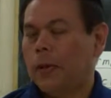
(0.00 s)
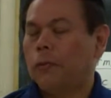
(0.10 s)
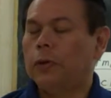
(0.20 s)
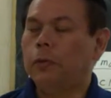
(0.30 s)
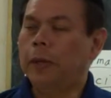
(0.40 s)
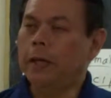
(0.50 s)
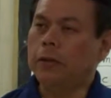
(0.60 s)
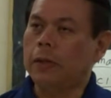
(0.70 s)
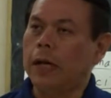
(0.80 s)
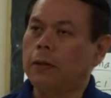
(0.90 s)
When you build
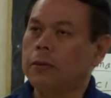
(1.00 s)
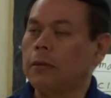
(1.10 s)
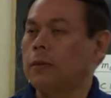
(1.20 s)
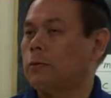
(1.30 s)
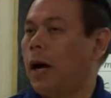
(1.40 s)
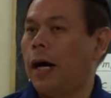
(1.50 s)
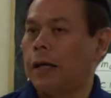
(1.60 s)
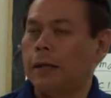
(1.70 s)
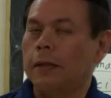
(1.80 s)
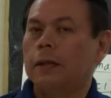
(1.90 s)
your house on a
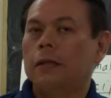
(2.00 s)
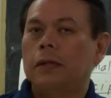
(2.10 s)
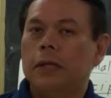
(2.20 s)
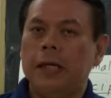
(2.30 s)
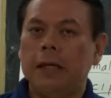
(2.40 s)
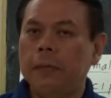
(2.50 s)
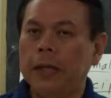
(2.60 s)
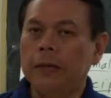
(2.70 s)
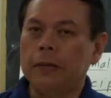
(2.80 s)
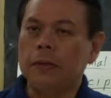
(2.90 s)
rock, it
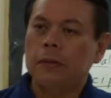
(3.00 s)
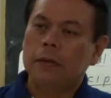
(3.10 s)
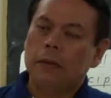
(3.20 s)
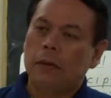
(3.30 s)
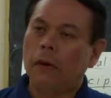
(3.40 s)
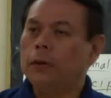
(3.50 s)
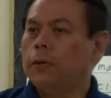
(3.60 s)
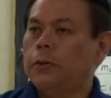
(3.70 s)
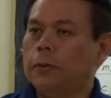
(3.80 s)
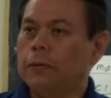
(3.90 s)
means all
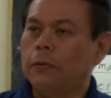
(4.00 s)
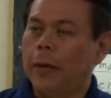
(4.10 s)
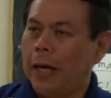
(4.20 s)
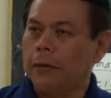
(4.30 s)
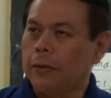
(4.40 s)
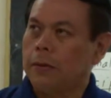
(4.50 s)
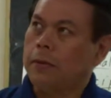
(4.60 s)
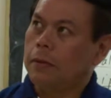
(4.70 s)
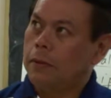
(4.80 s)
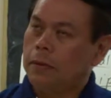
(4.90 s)
you do
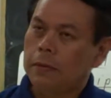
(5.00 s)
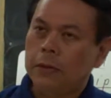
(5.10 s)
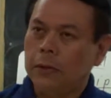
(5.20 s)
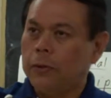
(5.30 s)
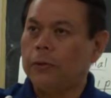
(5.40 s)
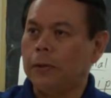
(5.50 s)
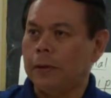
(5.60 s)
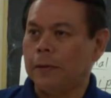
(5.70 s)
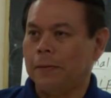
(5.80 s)
matters eternally.